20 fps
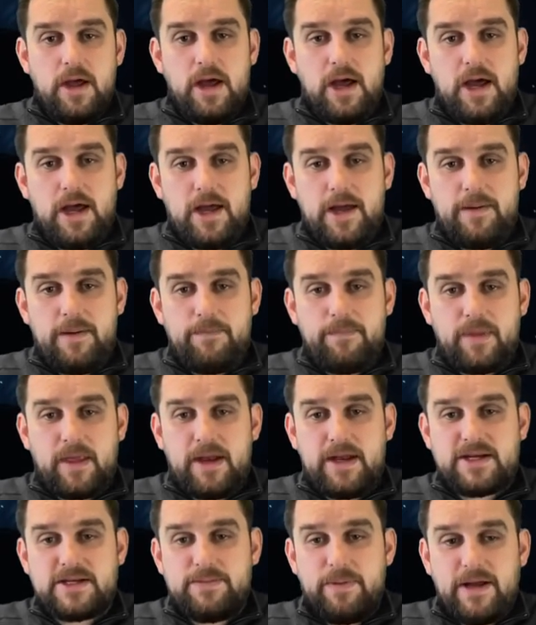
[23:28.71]
and
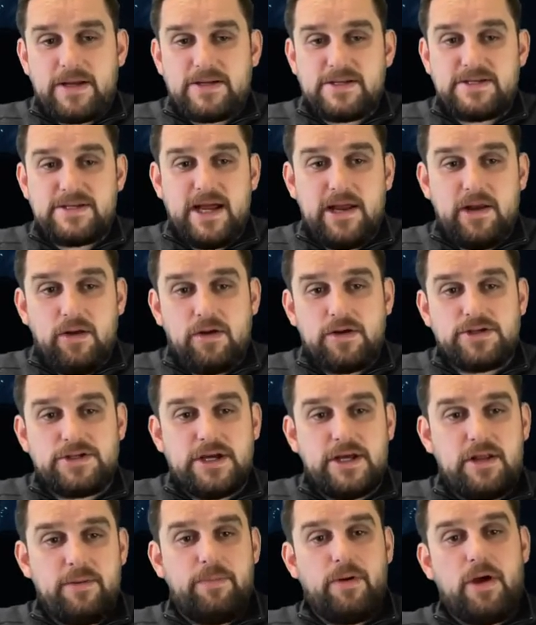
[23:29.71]
explains the
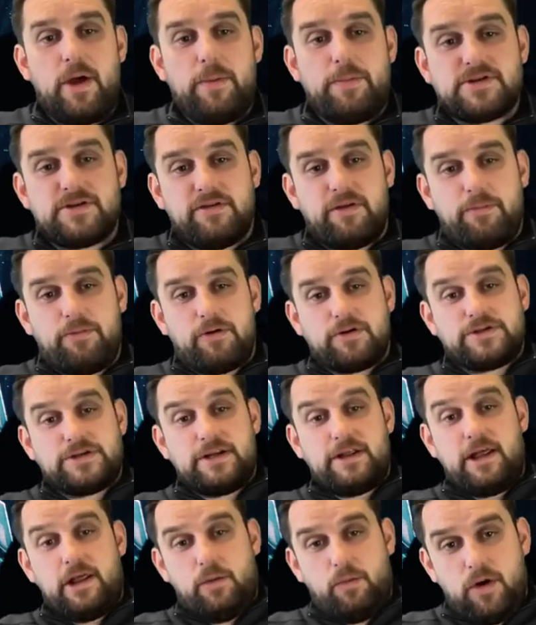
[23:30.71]
technology and the purpose of the
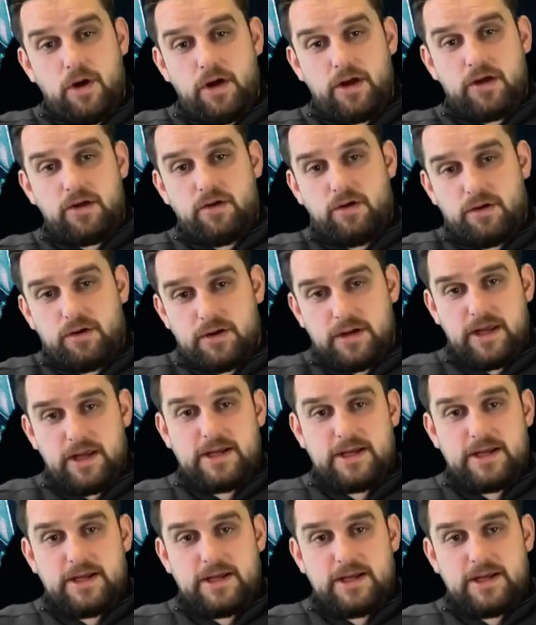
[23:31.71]
project that they're working on.